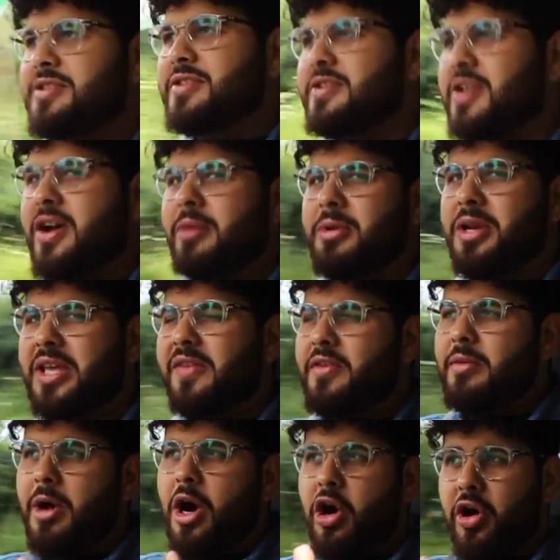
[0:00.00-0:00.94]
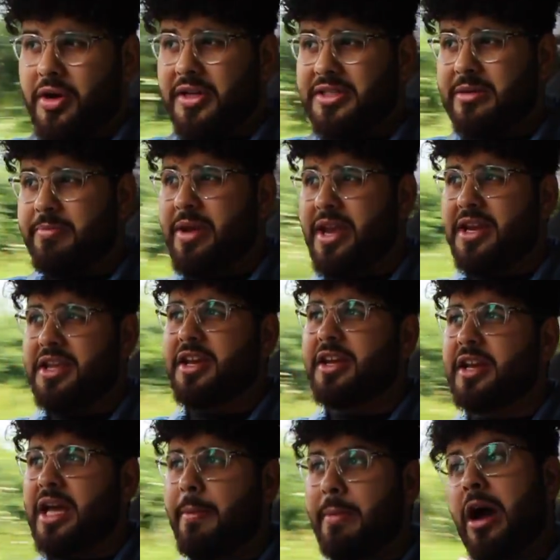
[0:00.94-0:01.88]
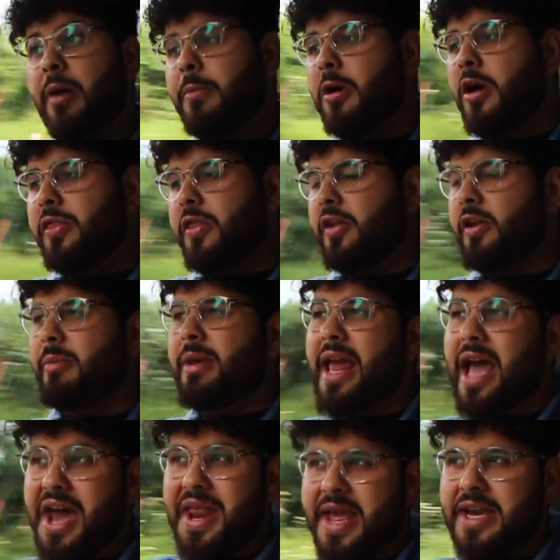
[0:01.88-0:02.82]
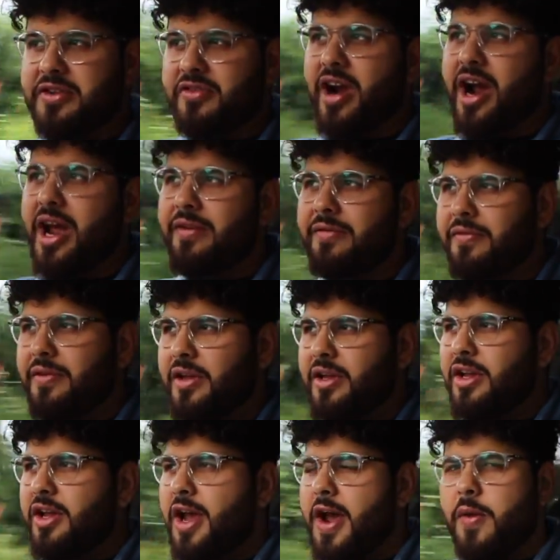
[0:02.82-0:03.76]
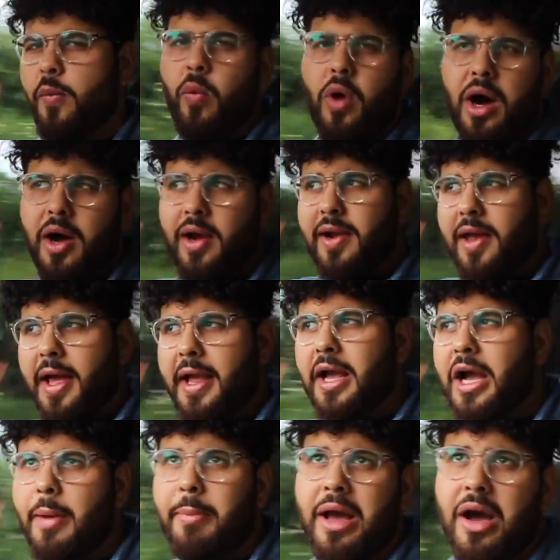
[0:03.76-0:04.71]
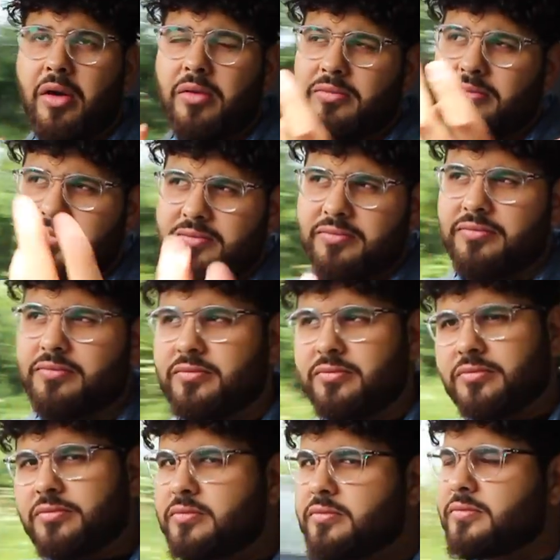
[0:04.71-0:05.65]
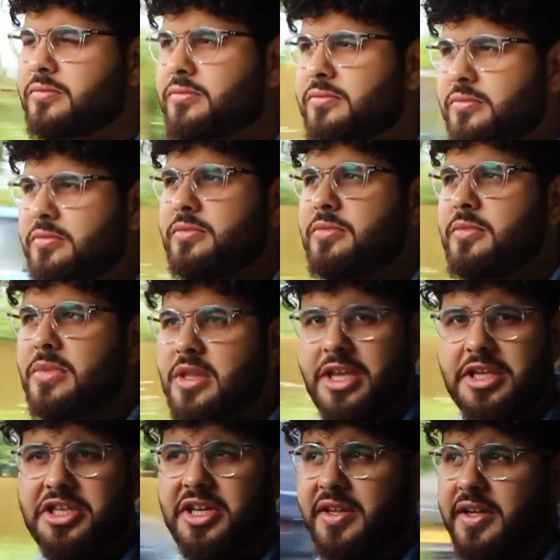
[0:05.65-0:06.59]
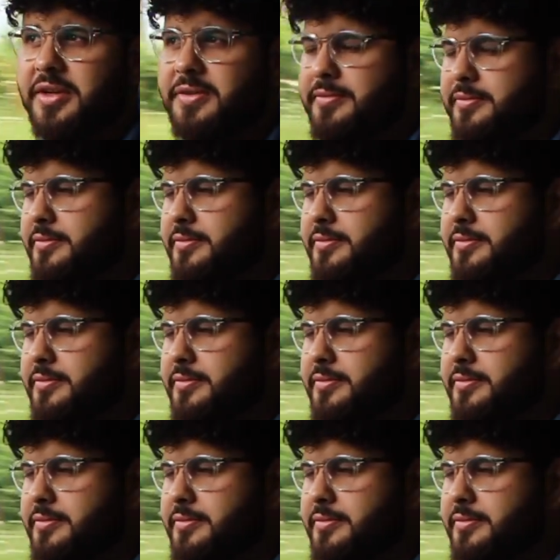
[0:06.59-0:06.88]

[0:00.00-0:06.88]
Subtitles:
So I'm going to give you my honest opinion about both of them and how they drive and what I like about each other.